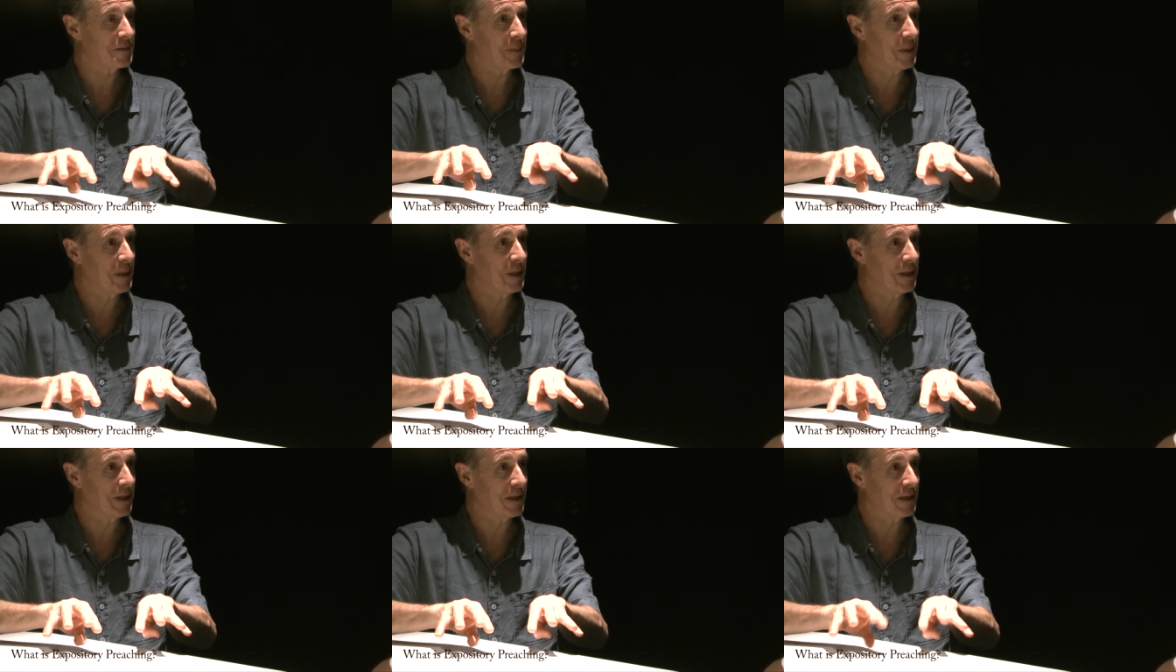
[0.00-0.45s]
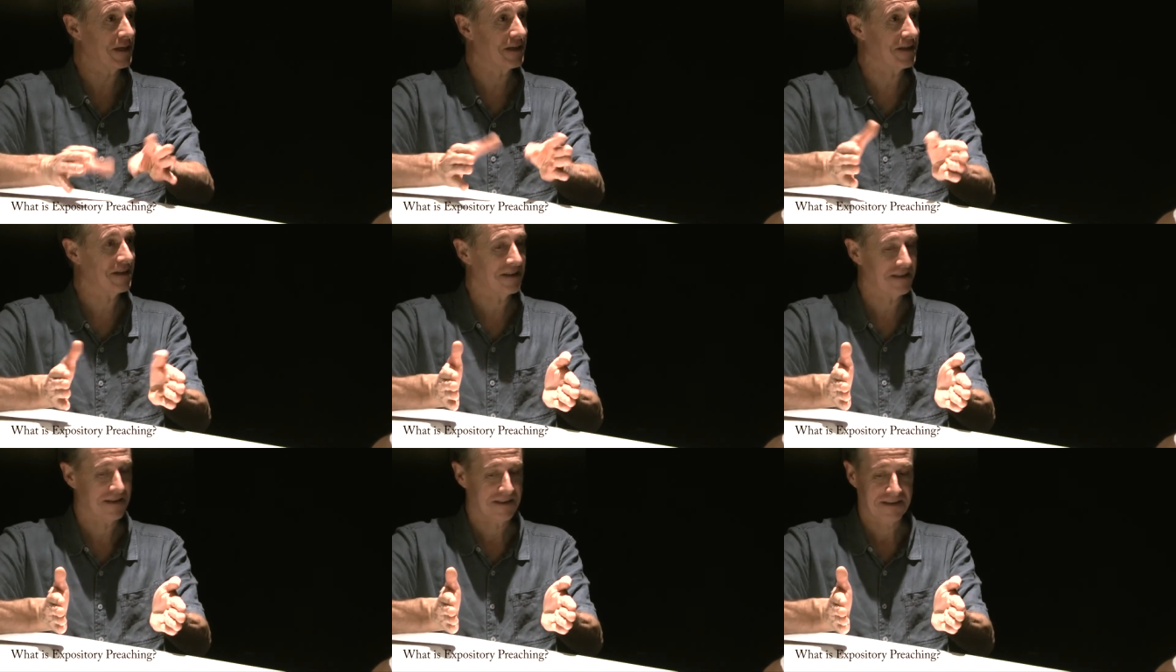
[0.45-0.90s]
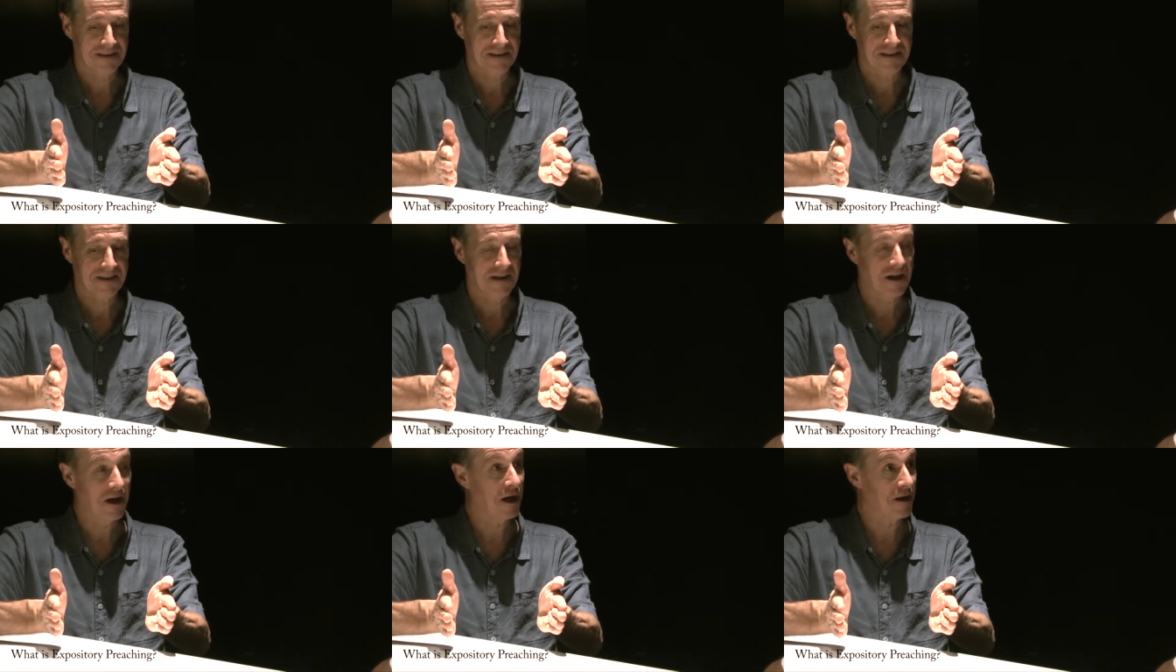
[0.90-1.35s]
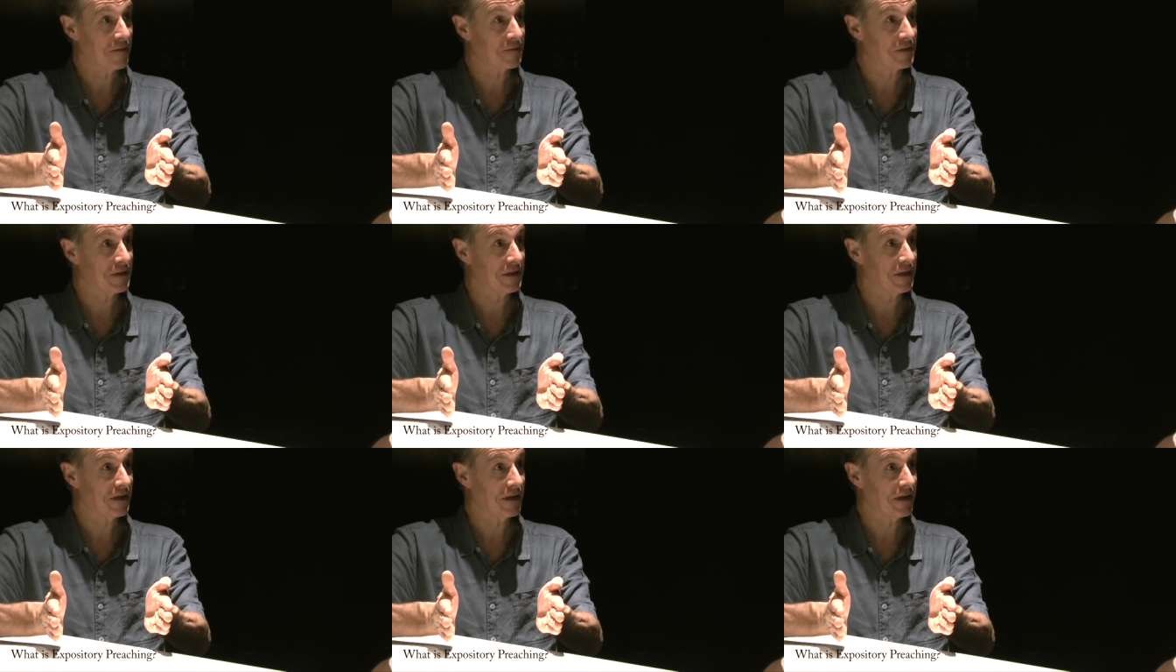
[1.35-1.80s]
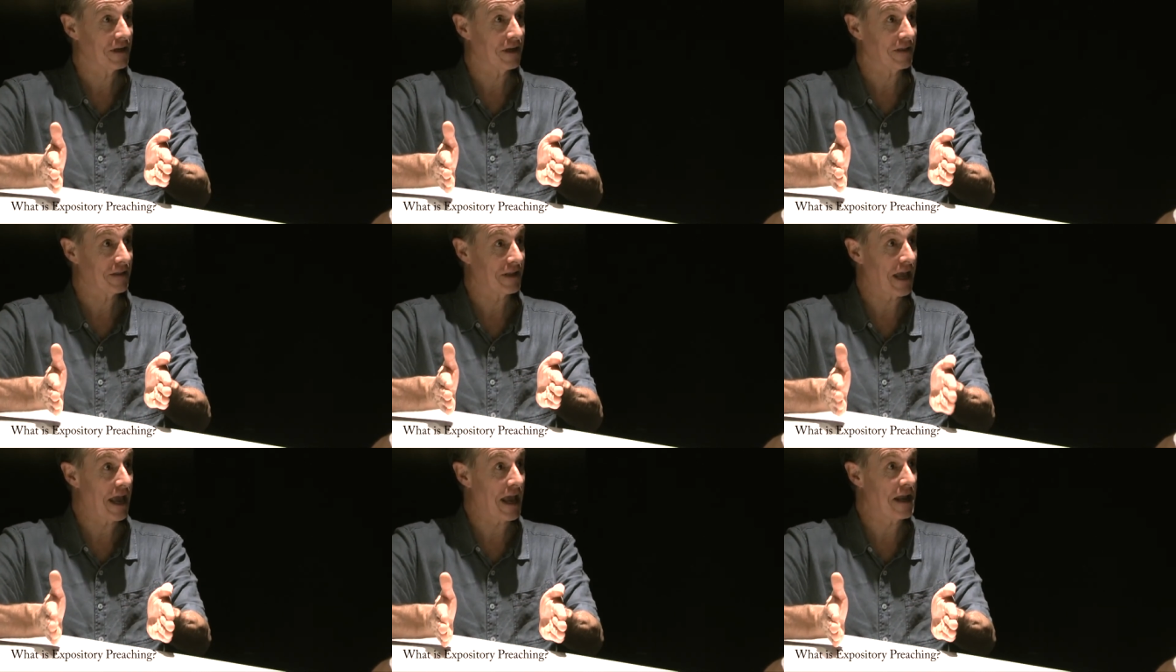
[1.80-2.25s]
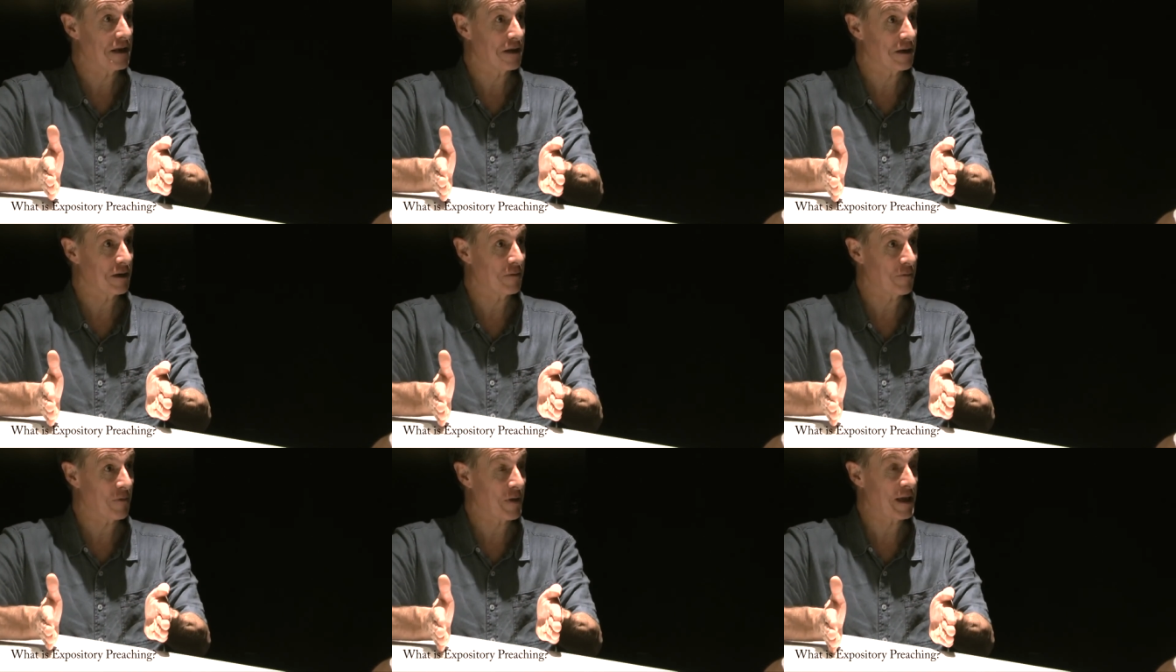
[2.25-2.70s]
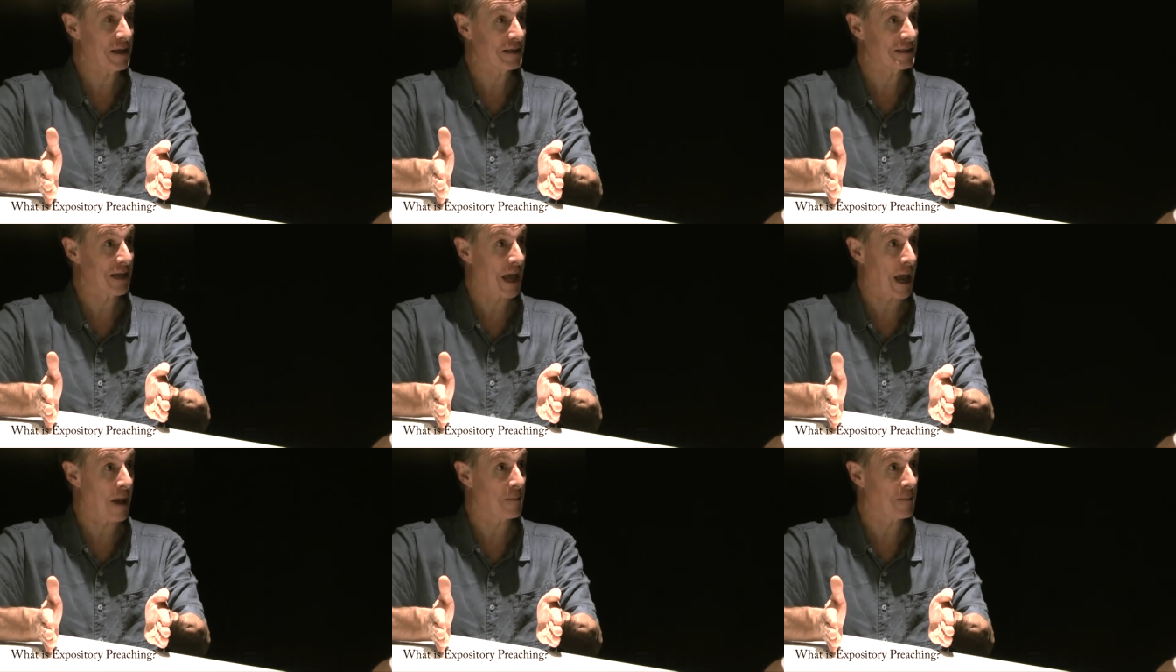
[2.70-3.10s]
to Mark at the end of his